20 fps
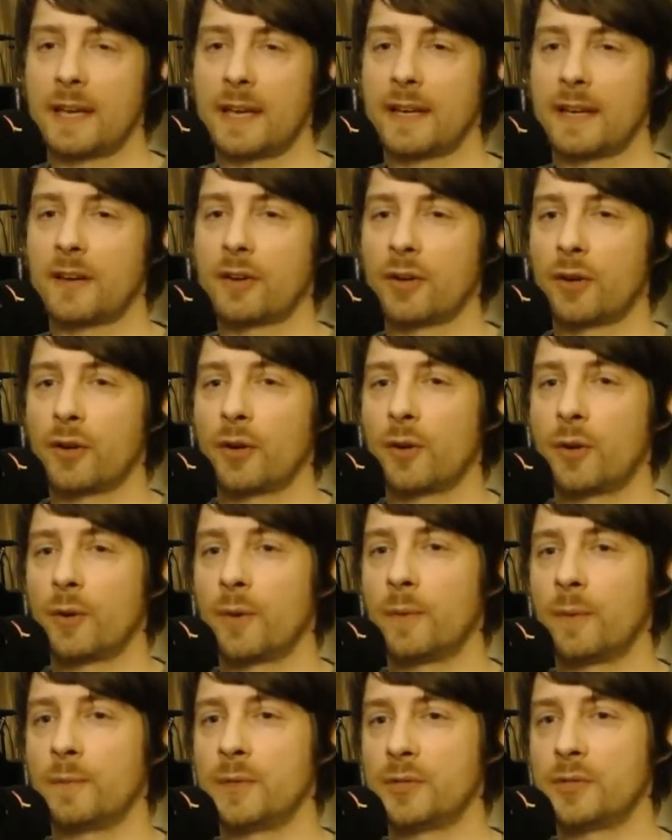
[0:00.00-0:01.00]
like
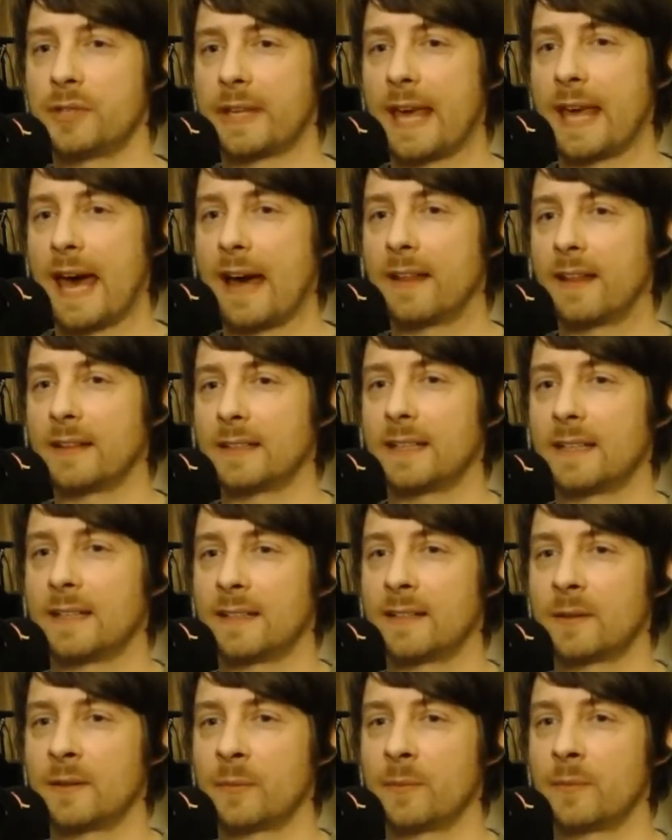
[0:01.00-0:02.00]
her musicality.